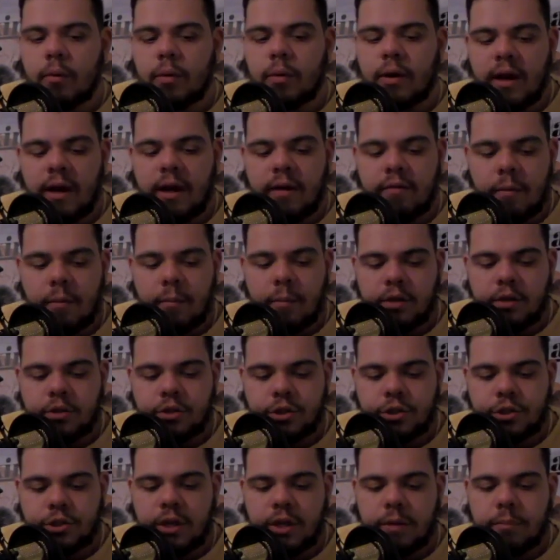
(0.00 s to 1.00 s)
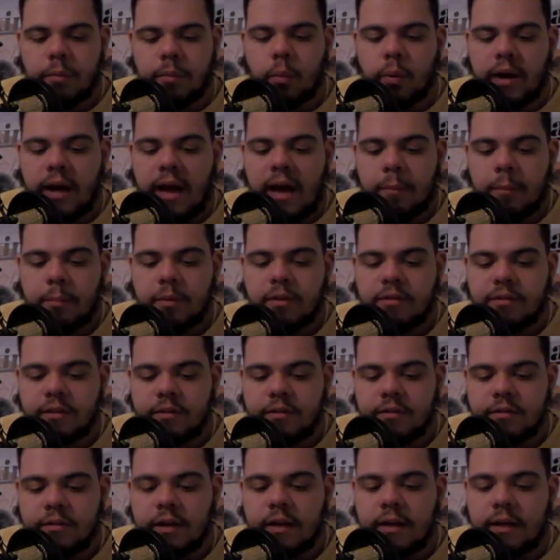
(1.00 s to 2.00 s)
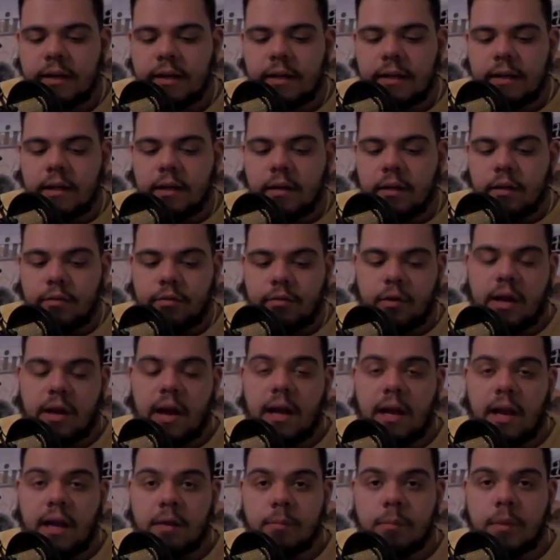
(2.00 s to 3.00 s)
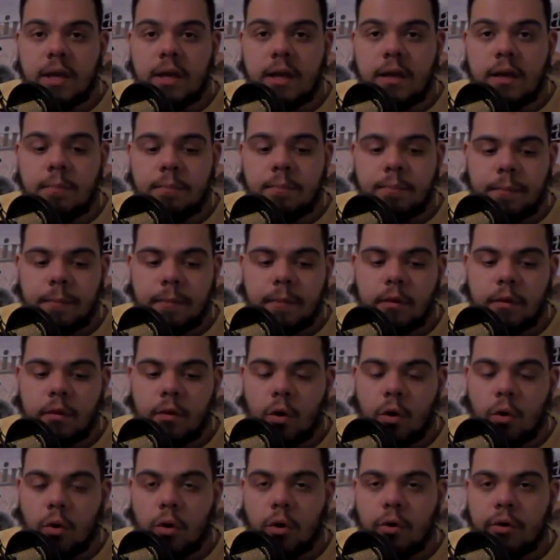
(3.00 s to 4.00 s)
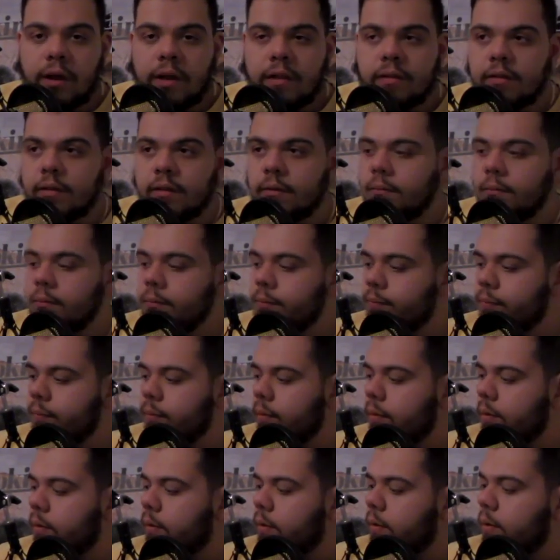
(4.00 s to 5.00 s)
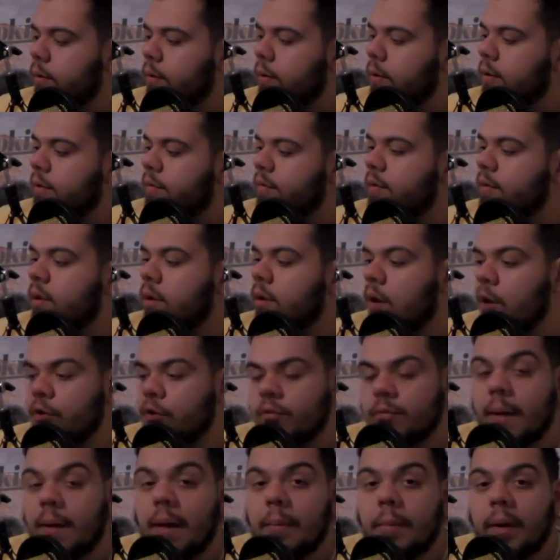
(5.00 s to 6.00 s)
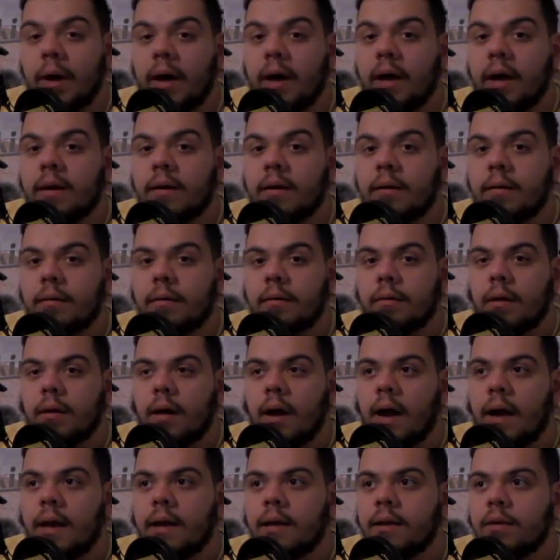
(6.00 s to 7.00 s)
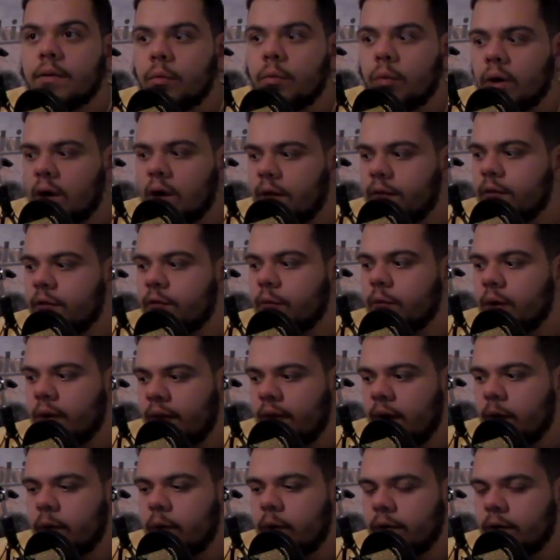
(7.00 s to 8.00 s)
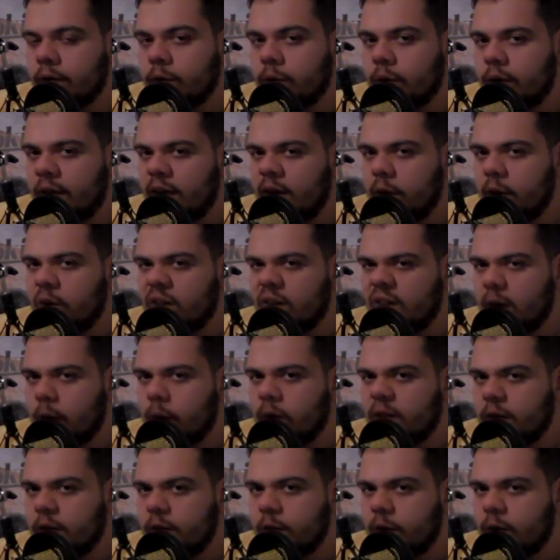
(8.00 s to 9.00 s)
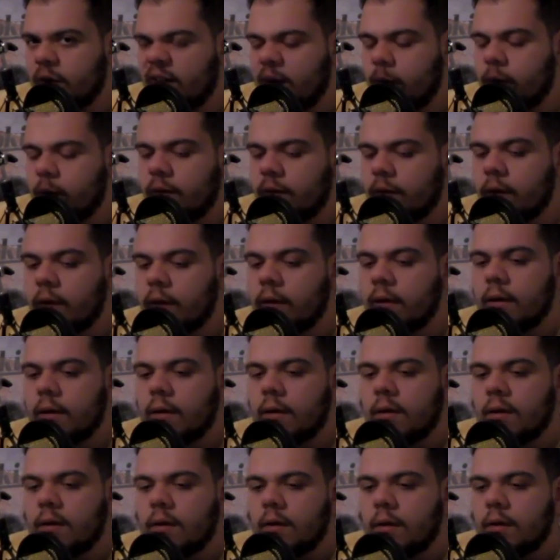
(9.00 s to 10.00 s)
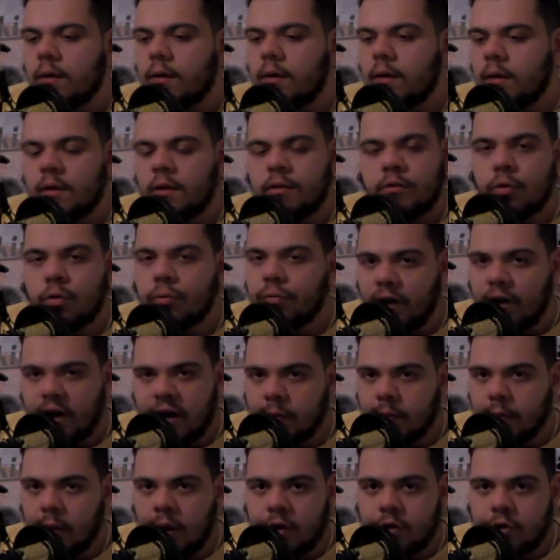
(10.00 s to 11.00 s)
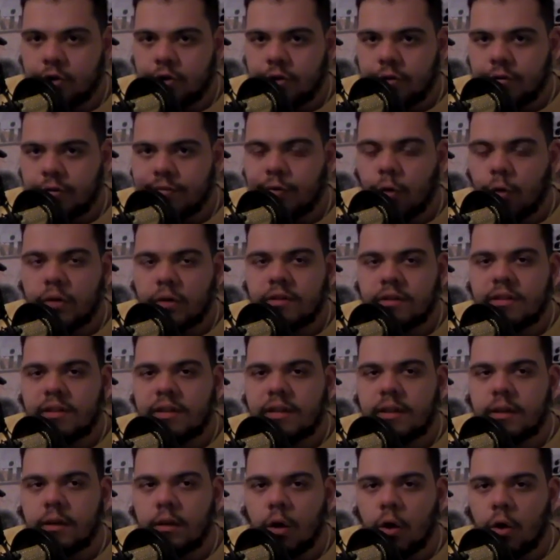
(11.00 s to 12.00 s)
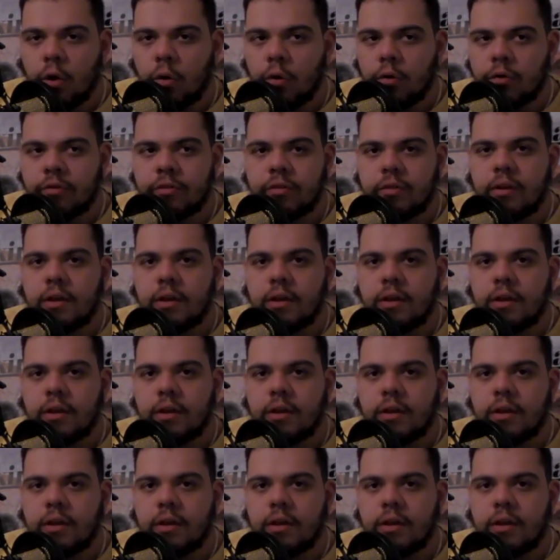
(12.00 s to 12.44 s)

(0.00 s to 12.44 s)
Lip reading: to have a bunch of shit. But what happens is, for a guy like me, goal-oriented, it clutters my mind. I need to work on this one and that one and this one and that one and that one and this one and that one and that. It's too fucking much. 14 goals